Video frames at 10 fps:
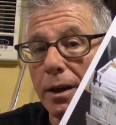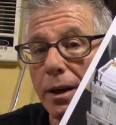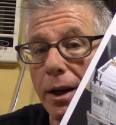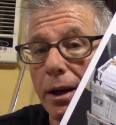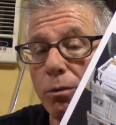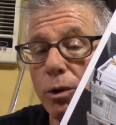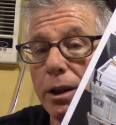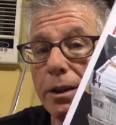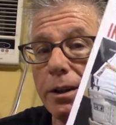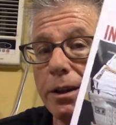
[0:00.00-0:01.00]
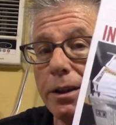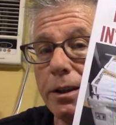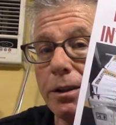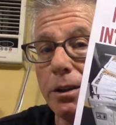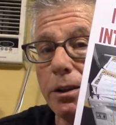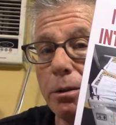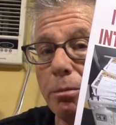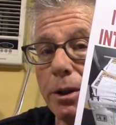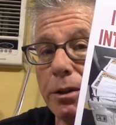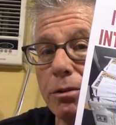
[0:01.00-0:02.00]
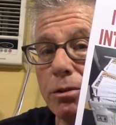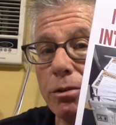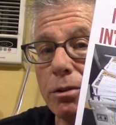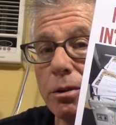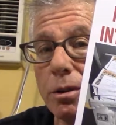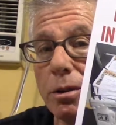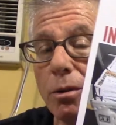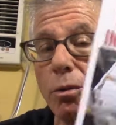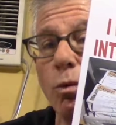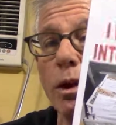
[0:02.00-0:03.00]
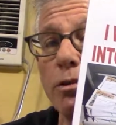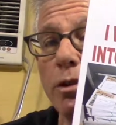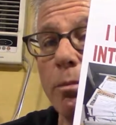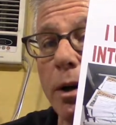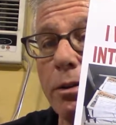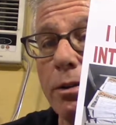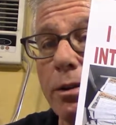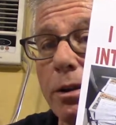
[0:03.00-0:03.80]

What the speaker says: I wheel it in the little bins once a month.